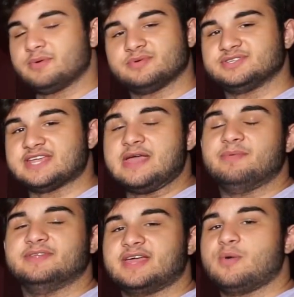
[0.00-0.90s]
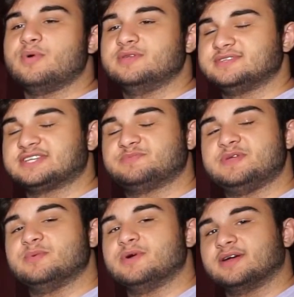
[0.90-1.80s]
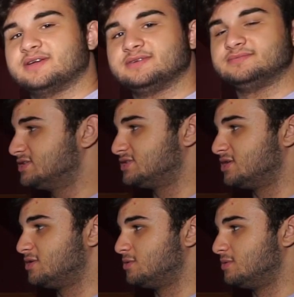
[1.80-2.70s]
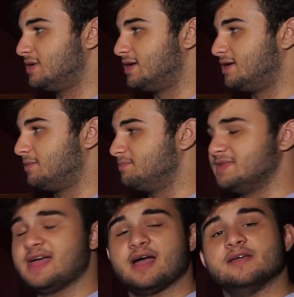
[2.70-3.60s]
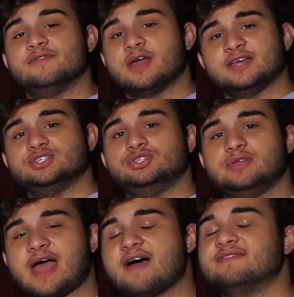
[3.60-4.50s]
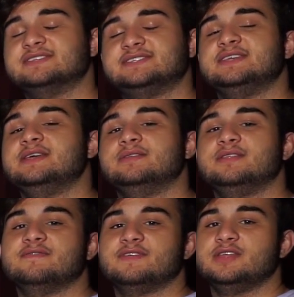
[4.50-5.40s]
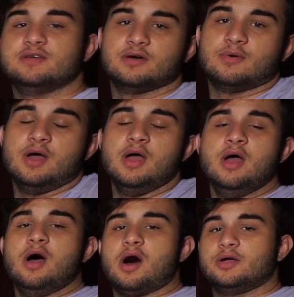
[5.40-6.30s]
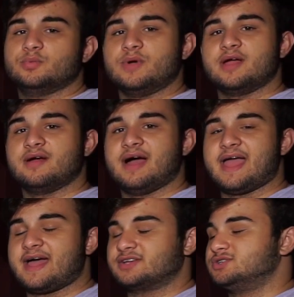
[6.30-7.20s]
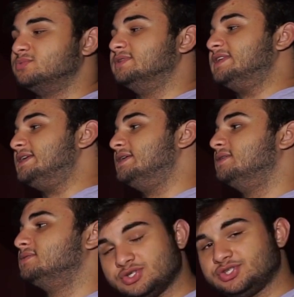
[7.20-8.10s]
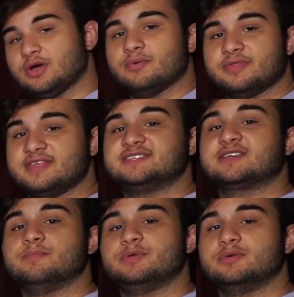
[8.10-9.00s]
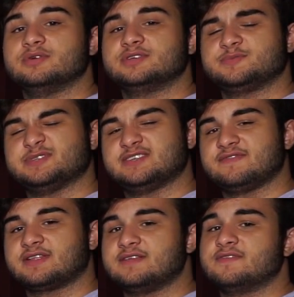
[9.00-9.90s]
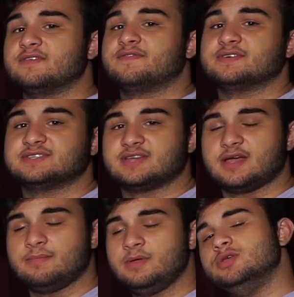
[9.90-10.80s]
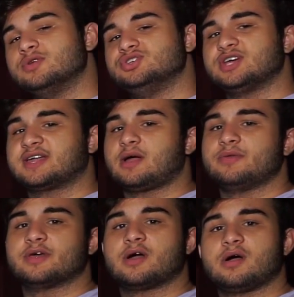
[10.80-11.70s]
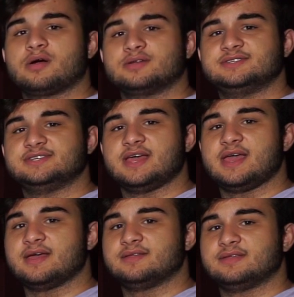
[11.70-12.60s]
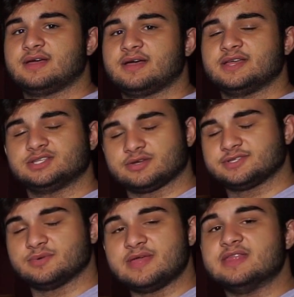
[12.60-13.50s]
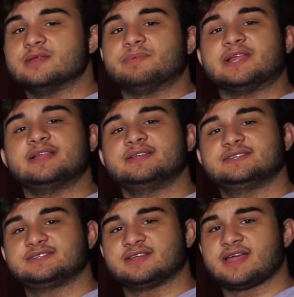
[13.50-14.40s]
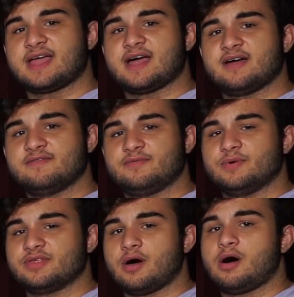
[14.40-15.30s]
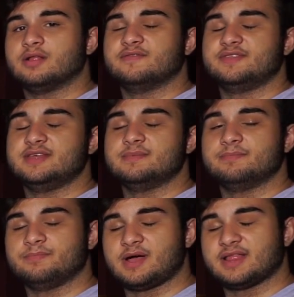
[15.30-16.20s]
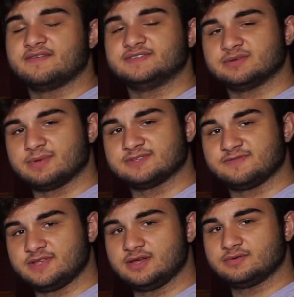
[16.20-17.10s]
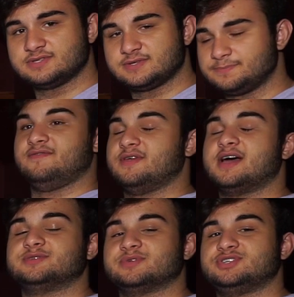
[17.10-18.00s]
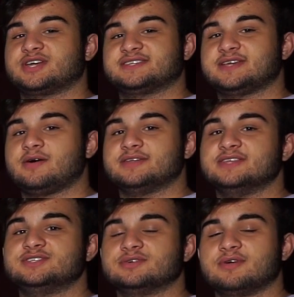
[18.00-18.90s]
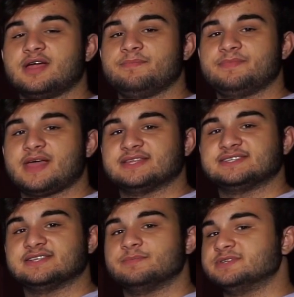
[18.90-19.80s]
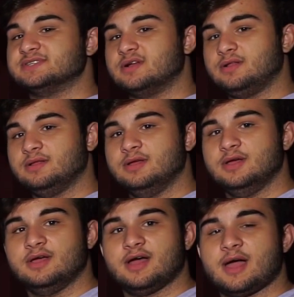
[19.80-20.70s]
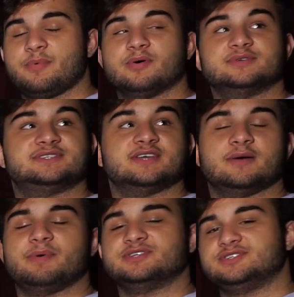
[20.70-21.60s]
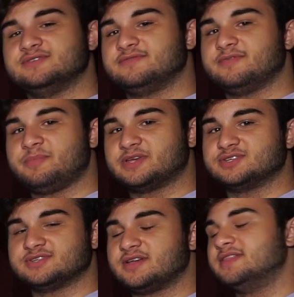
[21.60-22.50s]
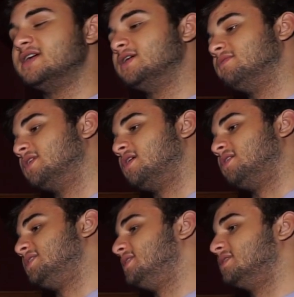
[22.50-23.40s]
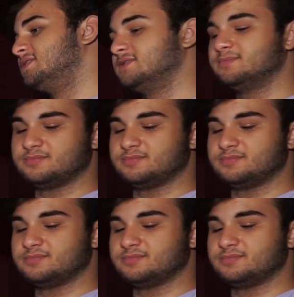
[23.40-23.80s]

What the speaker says: just able to get Windows XP to work. So yeah, if you guys haven't seen the video on where I actually show this computer specifically for the first time, you can check it out in the cards, and it's also in the playlist that I have with all of the My Life is a Mess videos. If you guys want to check us out on Instagram, @SlipIsNull, I post a bunch of pictures on there regarding